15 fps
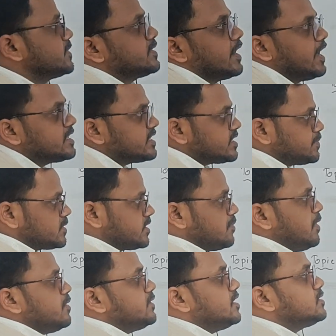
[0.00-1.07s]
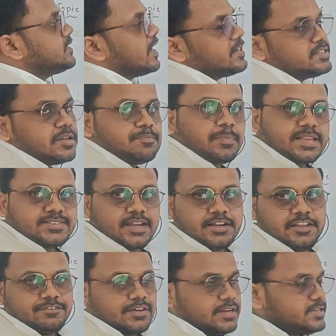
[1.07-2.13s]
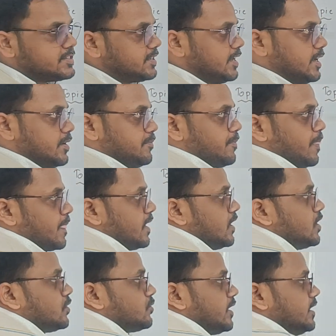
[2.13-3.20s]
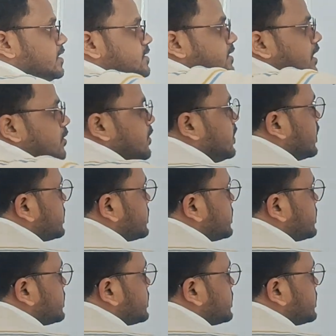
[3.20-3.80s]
pressure. Excess pressure means that is the pressure difference here. So initially we